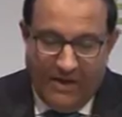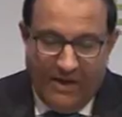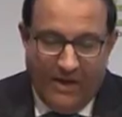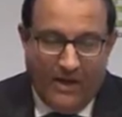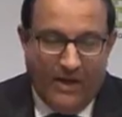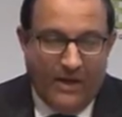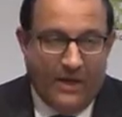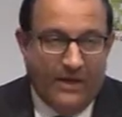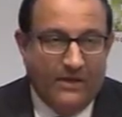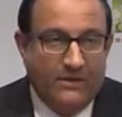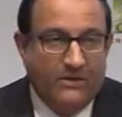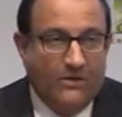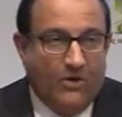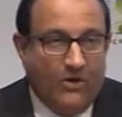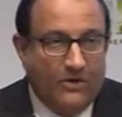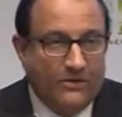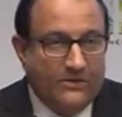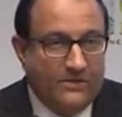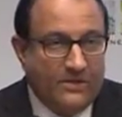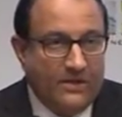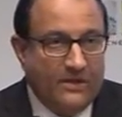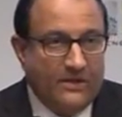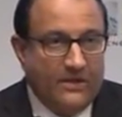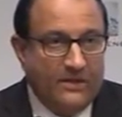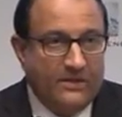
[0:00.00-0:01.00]
and
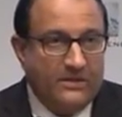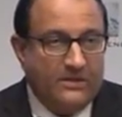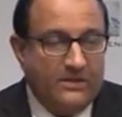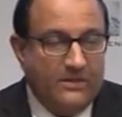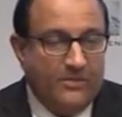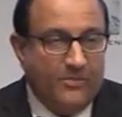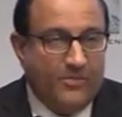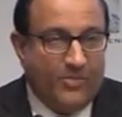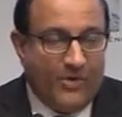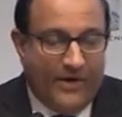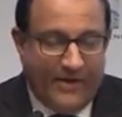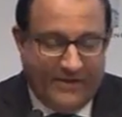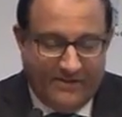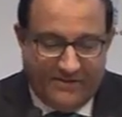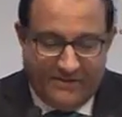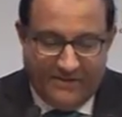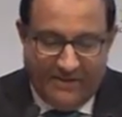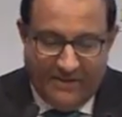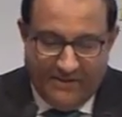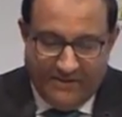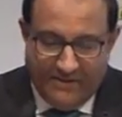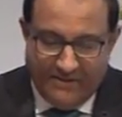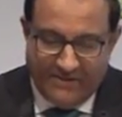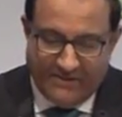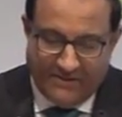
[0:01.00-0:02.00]
alternate price
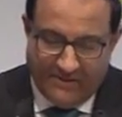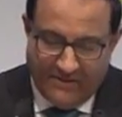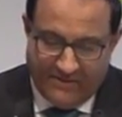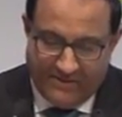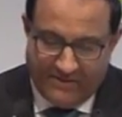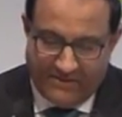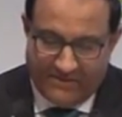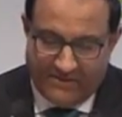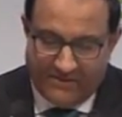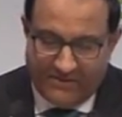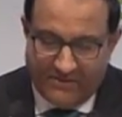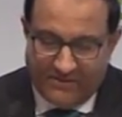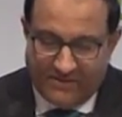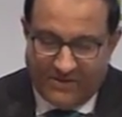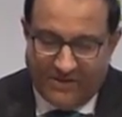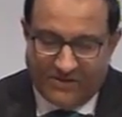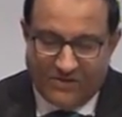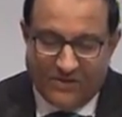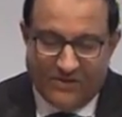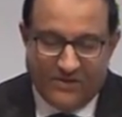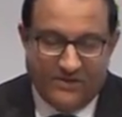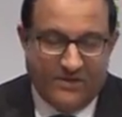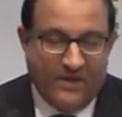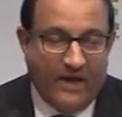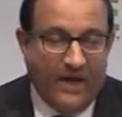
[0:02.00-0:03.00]
indices, such
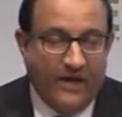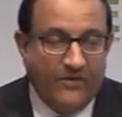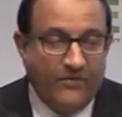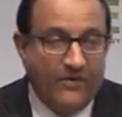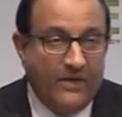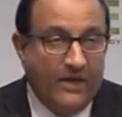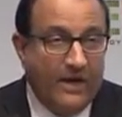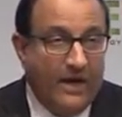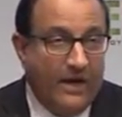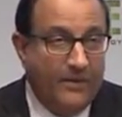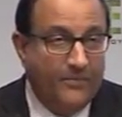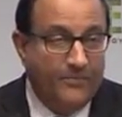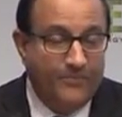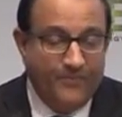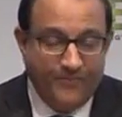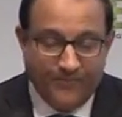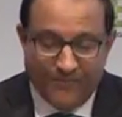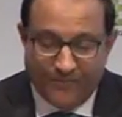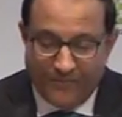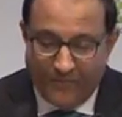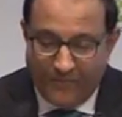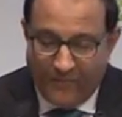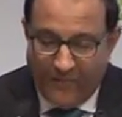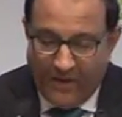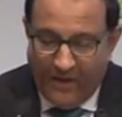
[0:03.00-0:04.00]
as the Henry Hub
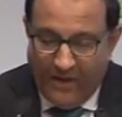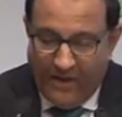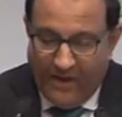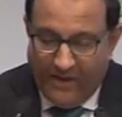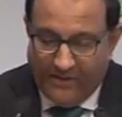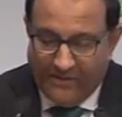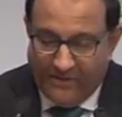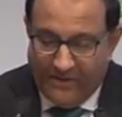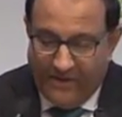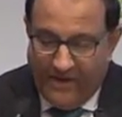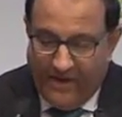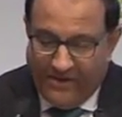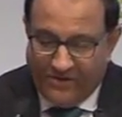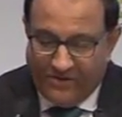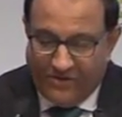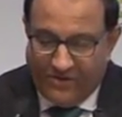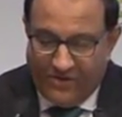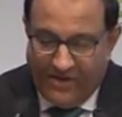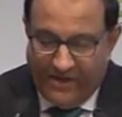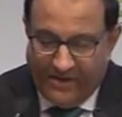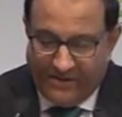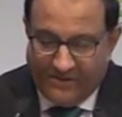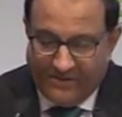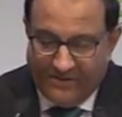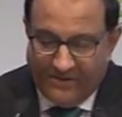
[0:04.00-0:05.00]
and the
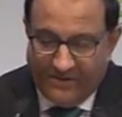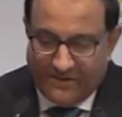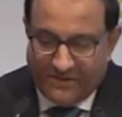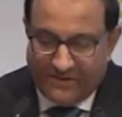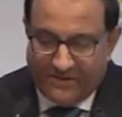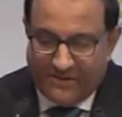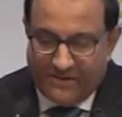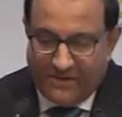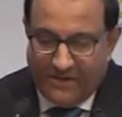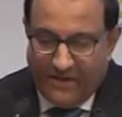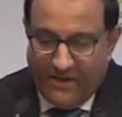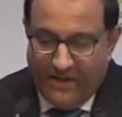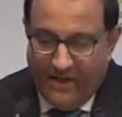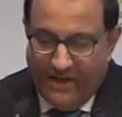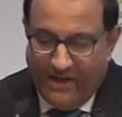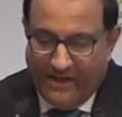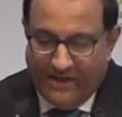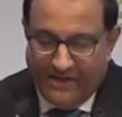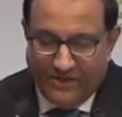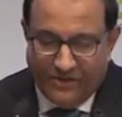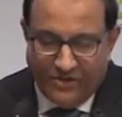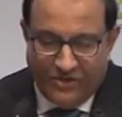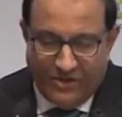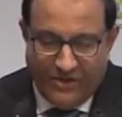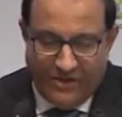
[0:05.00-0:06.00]
SGX's
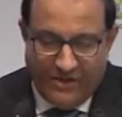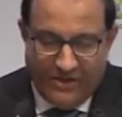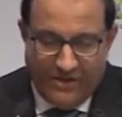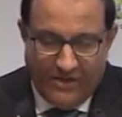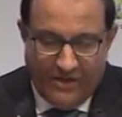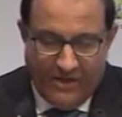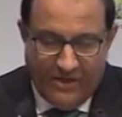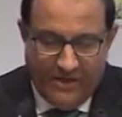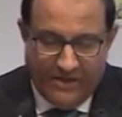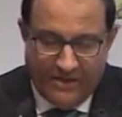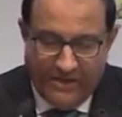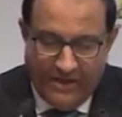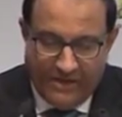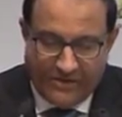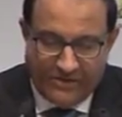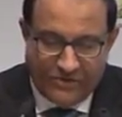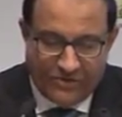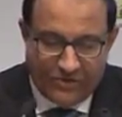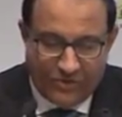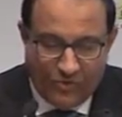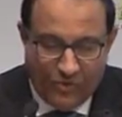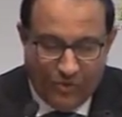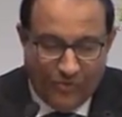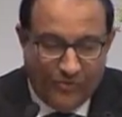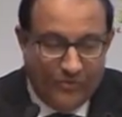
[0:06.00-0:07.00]
LNG Index
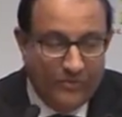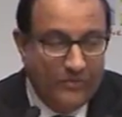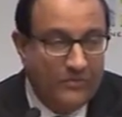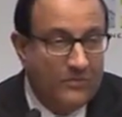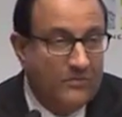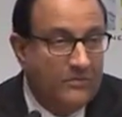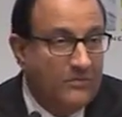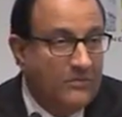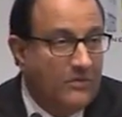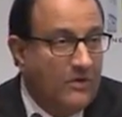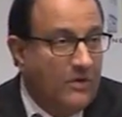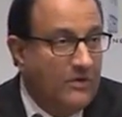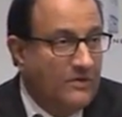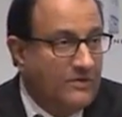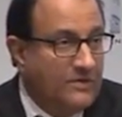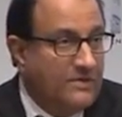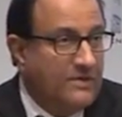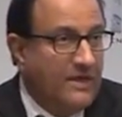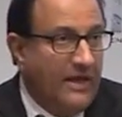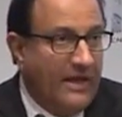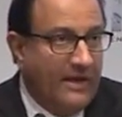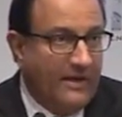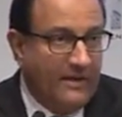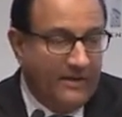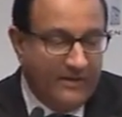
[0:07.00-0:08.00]
Group, or
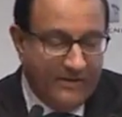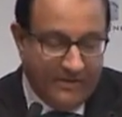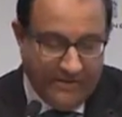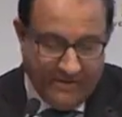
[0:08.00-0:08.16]
SLING.